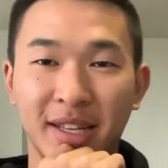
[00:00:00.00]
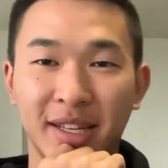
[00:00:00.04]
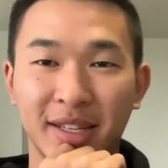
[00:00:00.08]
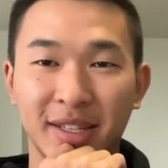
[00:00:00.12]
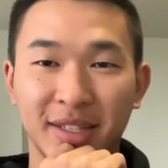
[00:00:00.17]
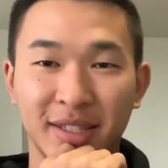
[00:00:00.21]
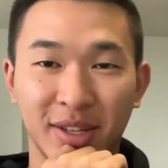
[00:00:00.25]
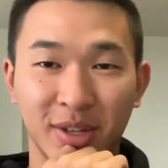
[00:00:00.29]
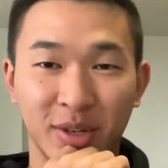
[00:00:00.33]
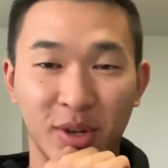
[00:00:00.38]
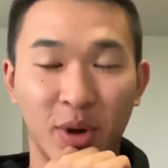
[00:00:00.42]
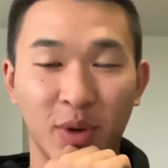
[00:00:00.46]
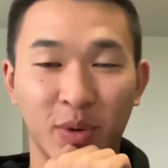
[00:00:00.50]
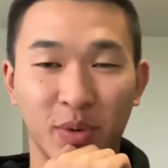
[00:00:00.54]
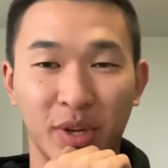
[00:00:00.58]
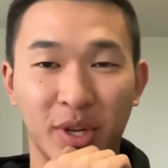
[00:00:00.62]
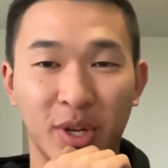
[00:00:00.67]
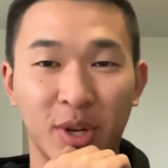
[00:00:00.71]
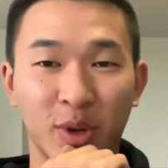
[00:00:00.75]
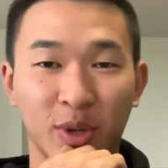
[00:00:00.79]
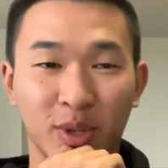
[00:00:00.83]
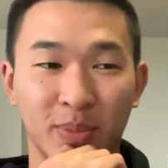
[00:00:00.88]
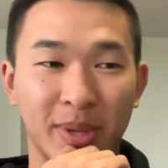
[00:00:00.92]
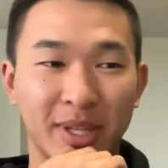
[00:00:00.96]
So no one really
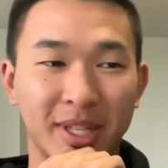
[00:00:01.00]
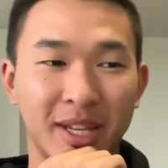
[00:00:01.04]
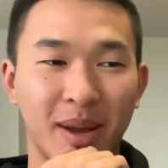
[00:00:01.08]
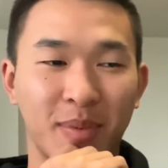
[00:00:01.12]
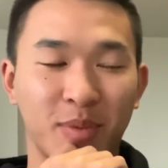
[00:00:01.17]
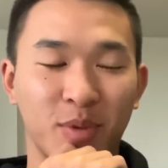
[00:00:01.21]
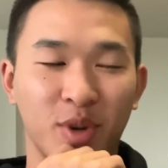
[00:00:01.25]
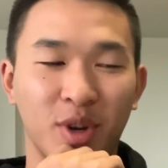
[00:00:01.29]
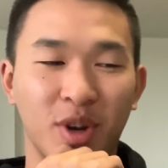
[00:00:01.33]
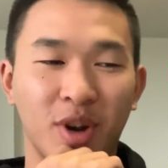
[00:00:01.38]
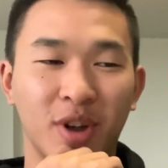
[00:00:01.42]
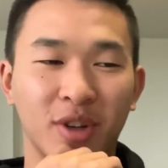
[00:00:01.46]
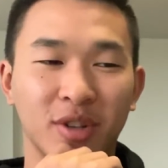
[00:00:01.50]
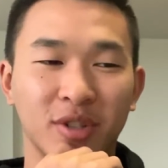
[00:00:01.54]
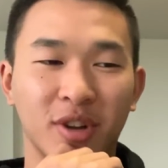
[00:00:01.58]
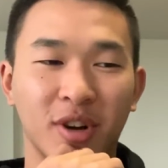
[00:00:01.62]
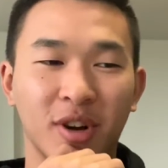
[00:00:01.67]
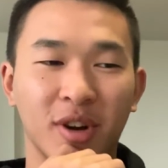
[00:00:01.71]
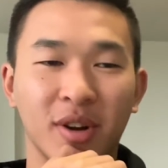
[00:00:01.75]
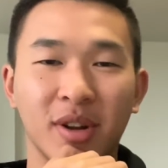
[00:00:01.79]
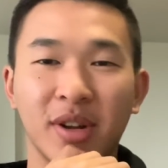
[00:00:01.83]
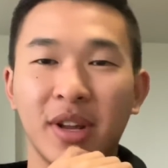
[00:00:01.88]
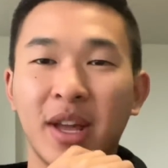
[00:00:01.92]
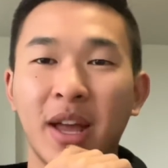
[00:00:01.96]
knows my top three cards
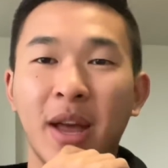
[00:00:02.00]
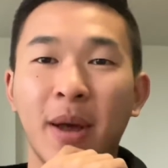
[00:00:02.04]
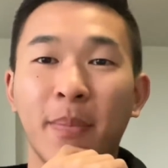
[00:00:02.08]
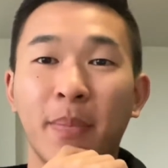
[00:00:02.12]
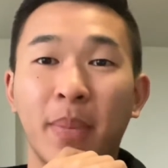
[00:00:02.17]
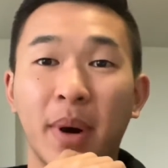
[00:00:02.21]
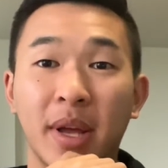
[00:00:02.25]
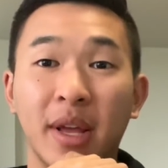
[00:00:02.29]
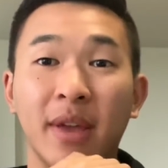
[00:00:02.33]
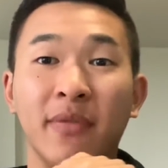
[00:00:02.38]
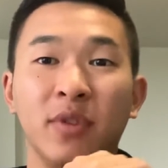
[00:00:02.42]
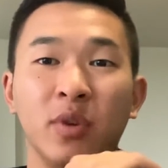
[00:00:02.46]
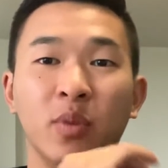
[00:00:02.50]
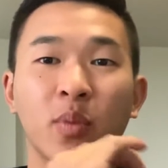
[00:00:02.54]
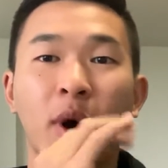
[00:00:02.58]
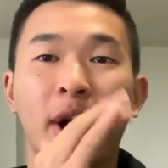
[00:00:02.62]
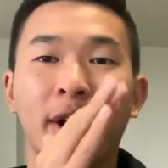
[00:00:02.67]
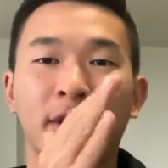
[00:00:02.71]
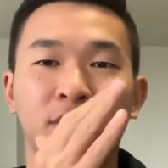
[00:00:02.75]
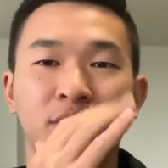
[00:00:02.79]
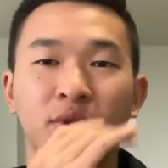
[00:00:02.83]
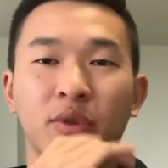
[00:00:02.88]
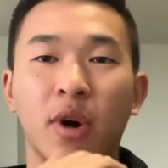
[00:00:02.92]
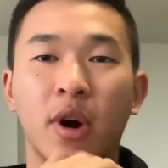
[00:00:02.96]
are, but if you
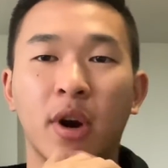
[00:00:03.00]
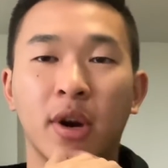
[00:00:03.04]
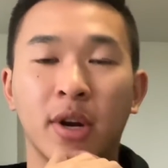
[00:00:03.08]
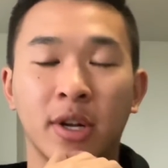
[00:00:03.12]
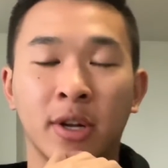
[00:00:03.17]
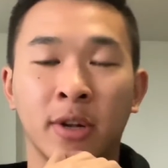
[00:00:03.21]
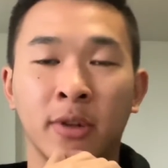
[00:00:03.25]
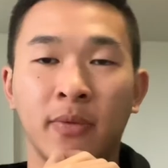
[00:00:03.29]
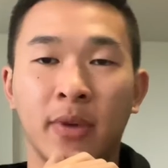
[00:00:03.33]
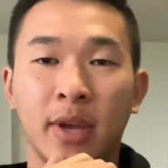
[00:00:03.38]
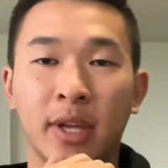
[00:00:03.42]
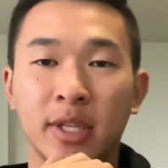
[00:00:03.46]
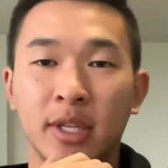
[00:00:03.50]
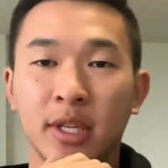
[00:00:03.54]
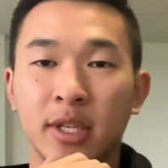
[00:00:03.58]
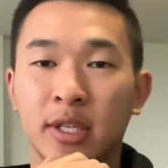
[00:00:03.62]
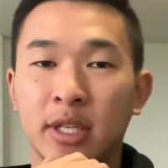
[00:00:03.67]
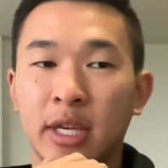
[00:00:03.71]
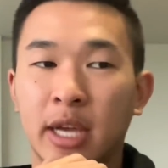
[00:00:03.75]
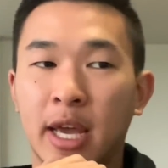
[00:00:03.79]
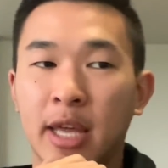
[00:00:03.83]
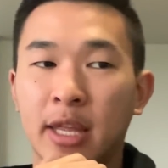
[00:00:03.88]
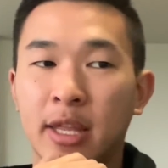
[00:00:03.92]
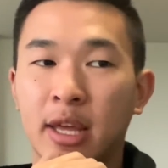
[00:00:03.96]
watch, you are at an
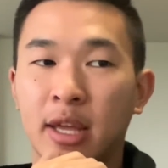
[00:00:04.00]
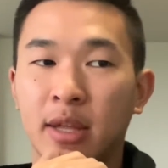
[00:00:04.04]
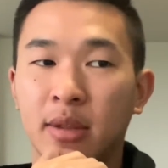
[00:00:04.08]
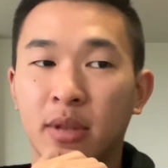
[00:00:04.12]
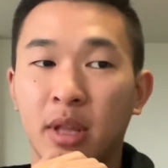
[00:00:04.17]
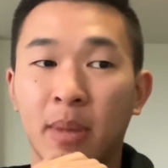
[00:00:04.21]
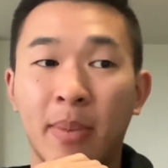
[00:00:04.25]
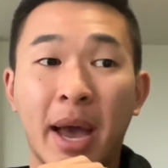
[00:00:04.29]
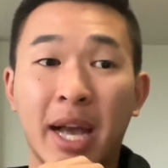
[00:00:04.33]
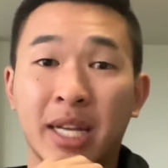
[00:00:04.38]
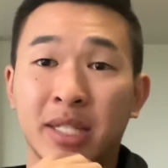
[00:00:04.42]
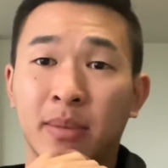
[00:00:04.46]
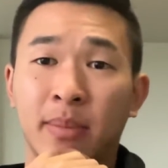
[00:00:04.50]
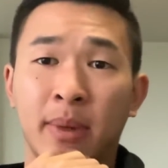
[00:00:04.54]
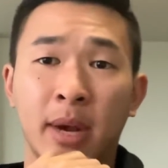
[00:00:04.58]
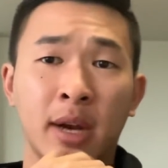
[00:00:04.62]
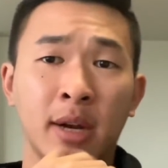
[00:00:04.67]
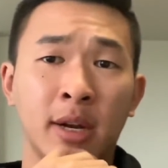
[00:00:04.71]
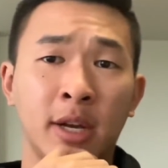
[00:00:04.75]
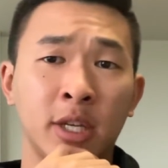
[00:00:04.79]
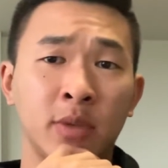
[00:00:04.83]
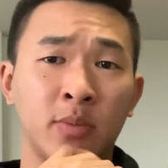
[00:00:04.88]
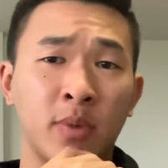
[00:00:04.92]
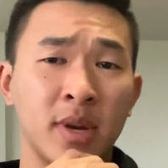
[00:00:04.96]
advantage. And then the Packs in
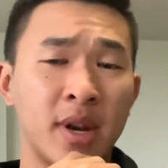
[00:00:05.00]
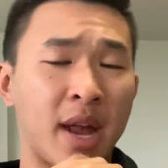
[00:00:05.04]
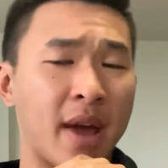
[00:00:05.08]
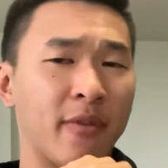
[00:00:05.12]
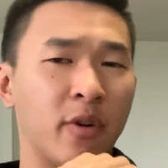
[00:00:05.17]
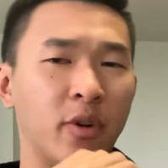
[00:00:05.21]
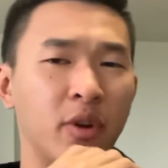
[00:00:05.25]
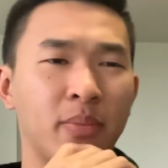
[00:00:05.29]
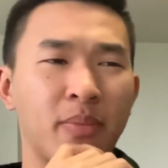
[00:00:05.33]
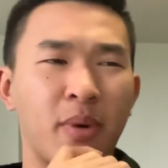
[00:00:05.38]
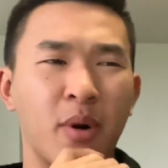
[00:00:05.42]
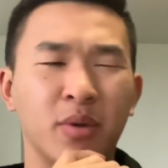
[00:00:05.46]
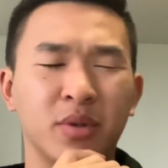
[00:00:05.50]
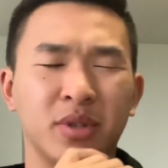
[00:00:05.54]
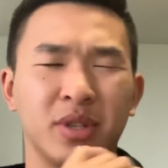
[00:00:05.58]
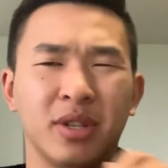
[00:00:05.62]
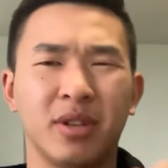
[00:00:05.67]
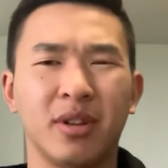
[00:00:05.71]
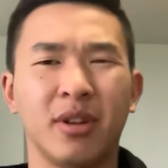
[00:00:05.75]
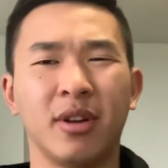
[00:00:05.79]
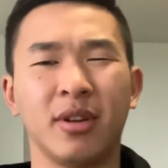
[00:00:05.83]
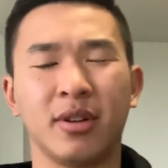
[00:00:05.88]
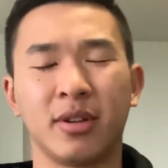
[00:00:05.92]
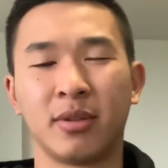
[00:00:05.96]
Paradise one, I've only posted